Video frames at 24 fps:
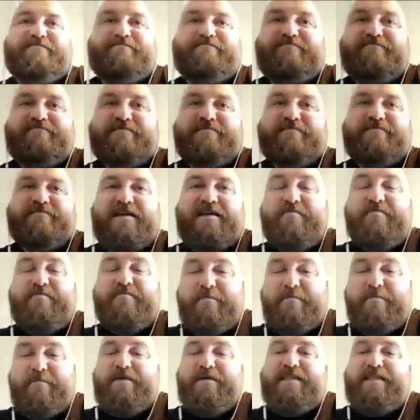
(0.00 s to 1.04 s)
I'm
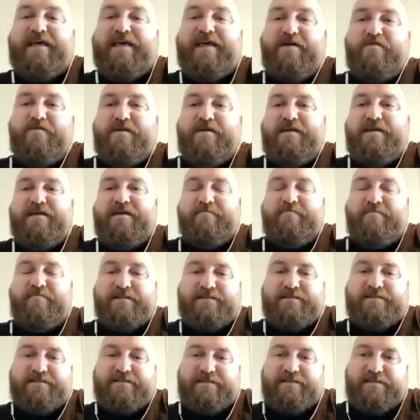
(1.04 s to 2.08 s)
happy now. But
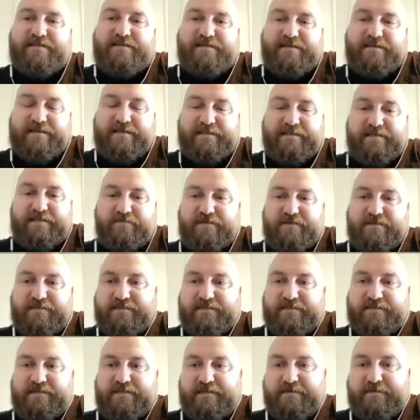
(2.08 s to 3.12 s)
as I was
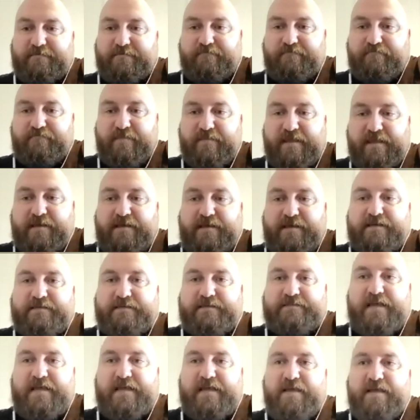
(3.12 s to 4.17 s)

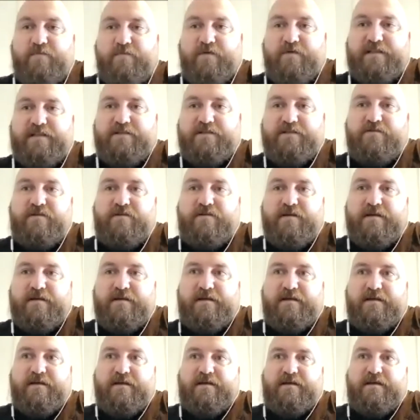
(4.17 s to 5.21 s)
saying, when you're,
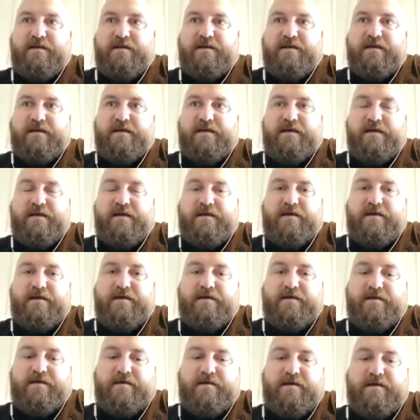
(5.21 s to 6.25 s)

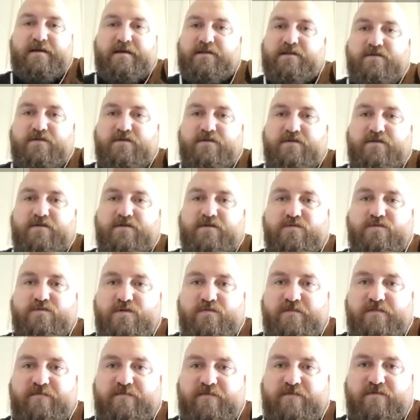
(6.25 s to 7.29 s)
I don't know if
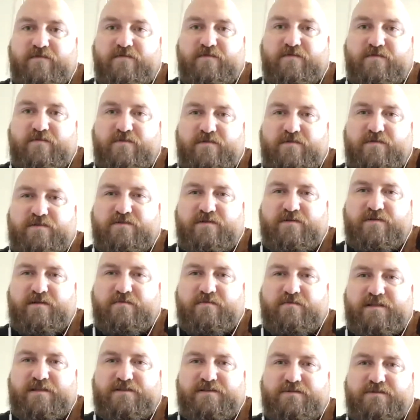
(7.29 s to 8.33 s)
you struggle with
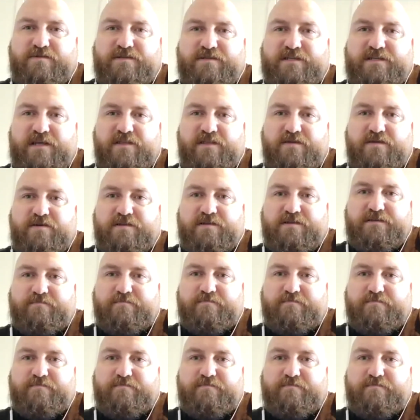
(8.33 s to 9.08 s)
suicide thoughts, but